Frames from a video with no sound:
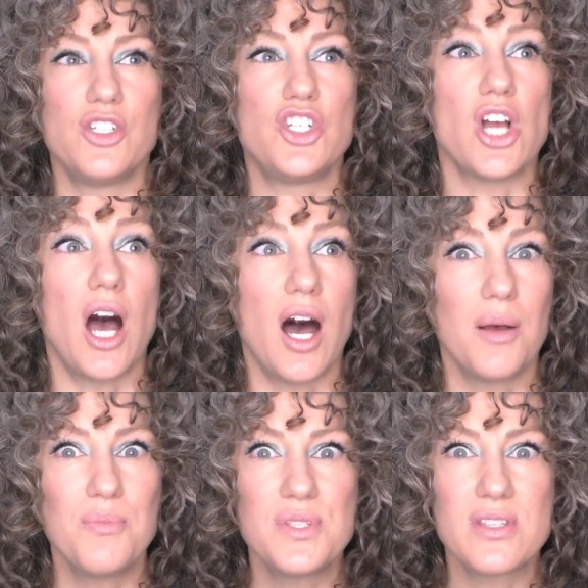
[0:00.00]

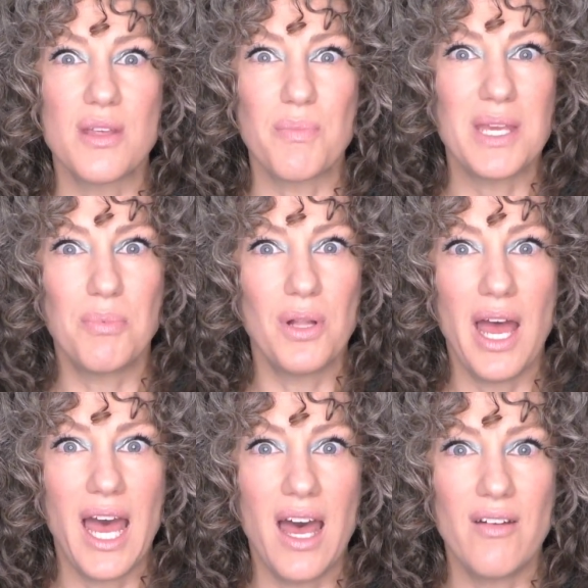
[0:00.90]
jobs that people
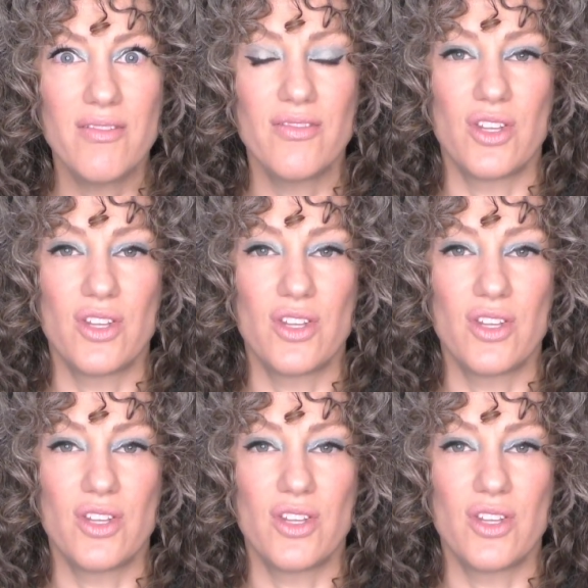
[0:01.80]
have.